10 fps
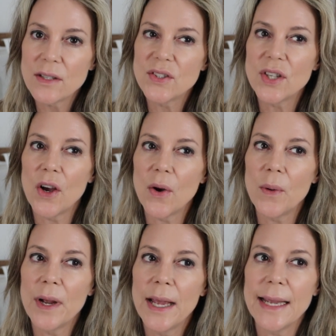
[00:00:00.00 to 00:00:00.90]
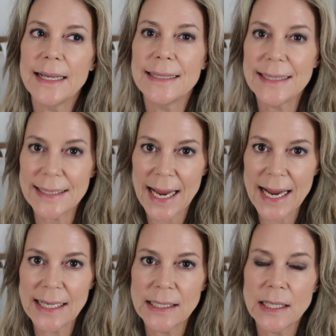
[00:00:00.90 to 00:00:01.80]
So it
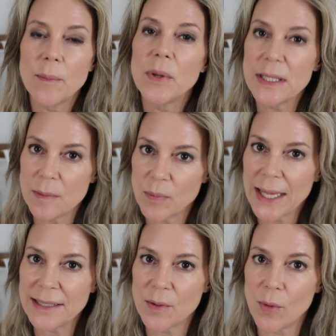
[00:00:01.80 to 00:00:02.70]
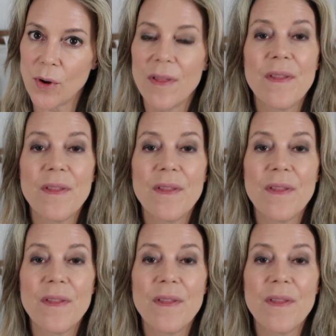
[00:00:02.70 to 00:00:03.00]
stays, but it's blendable.